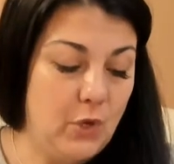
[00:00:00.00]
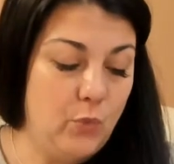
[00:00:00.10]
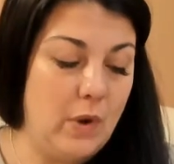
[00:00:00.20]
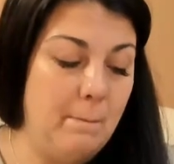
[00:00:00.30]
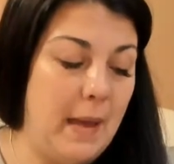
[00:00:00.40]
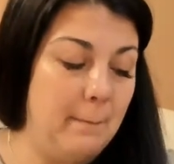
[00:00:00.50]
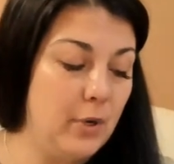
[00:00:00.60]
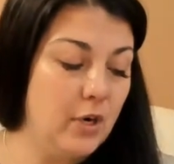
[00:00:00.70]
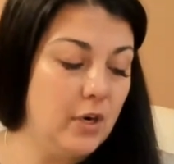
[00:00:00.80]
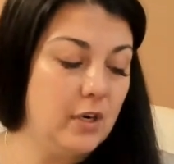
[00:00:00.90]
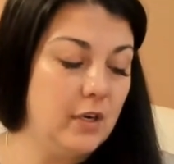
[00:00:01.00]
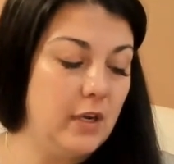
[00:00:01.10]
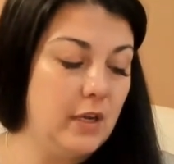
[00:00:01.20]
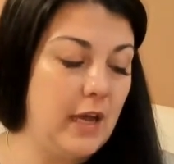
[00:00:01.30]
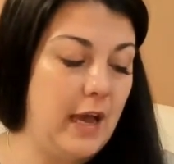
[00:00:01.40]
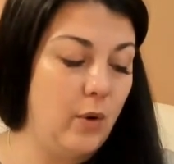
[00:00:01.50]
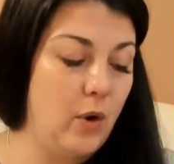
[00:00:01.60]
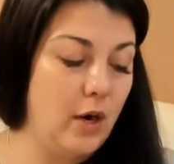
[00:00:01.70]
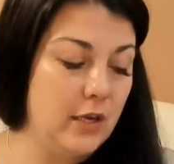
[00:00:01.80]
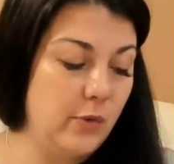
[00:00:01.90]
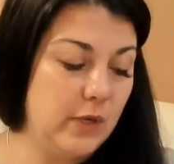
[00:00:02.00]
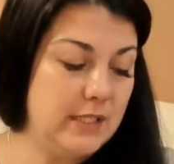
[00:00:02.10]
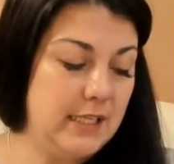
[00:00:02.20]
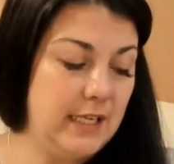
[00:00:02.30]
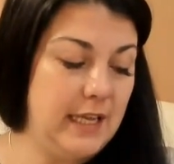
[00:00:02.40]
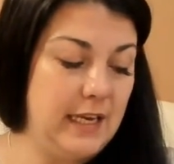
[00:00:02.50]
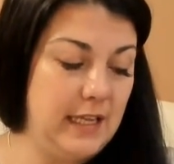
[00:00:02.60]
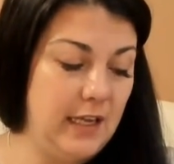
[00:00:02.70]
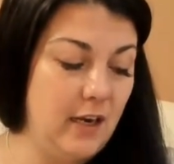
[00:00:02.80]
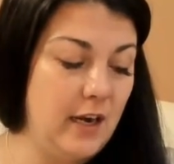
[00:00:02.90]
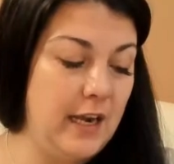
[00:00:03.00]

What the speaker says: remember how hard it was to get here.